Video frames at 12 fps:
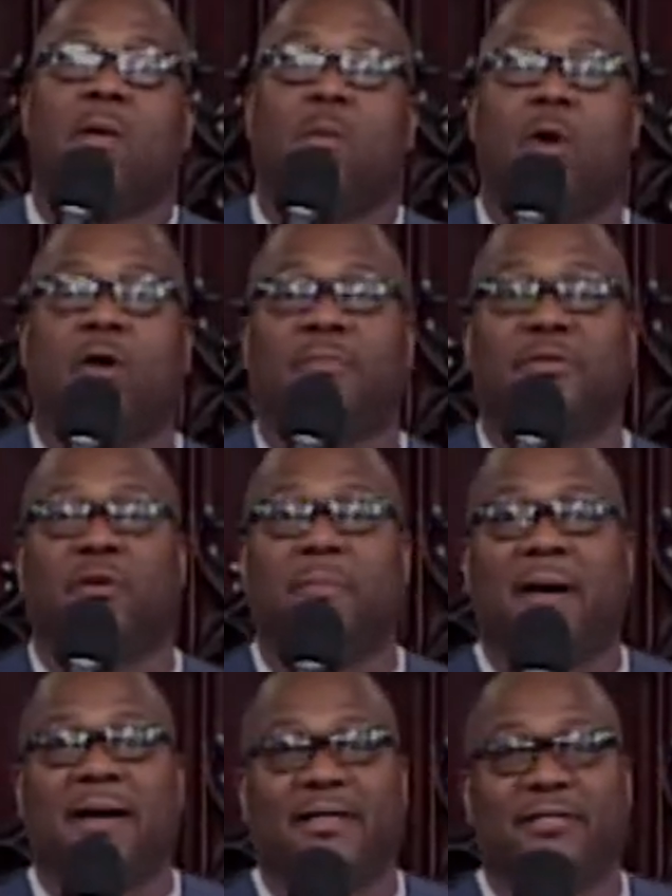Welcome to
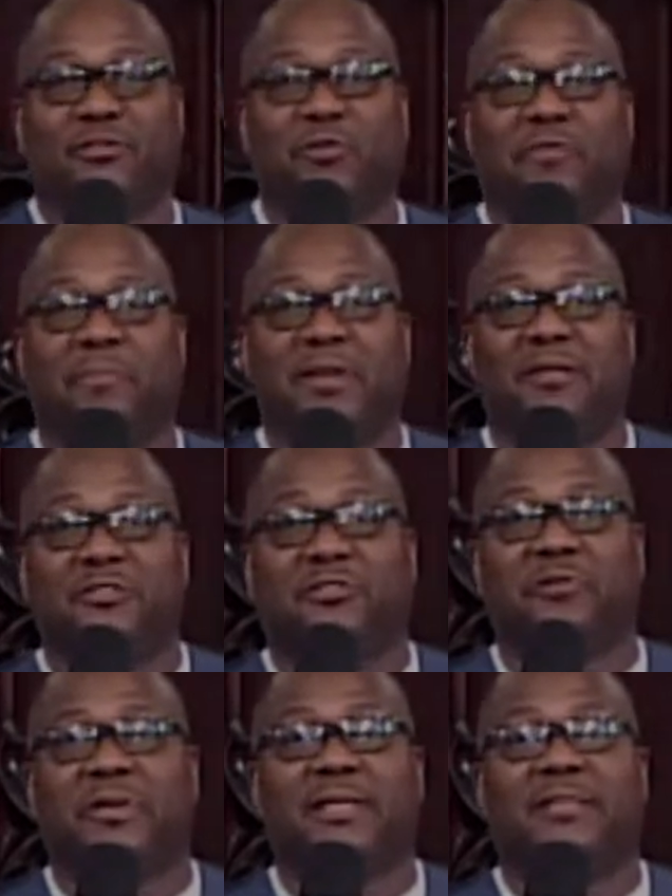Abiding Truth
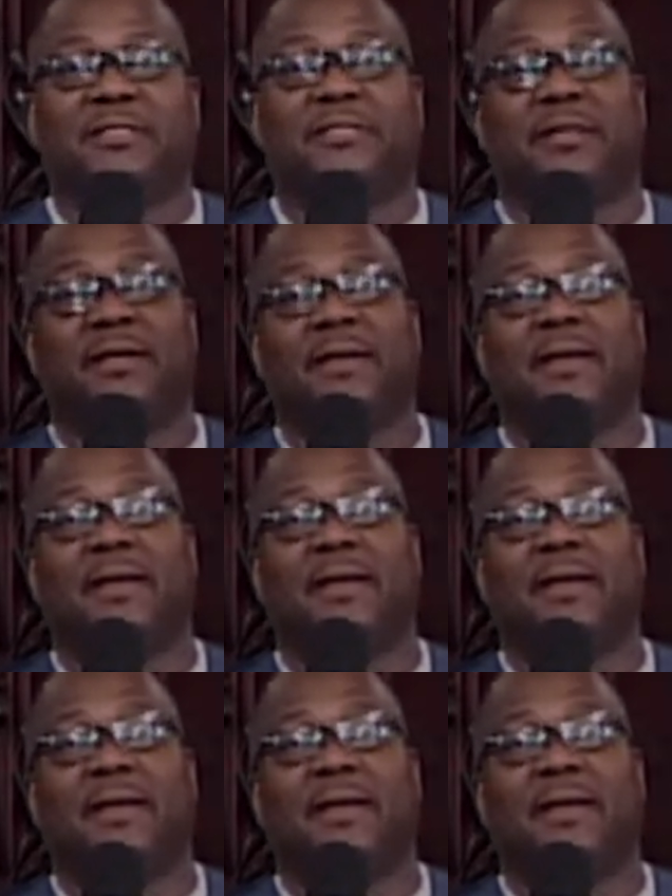Ministries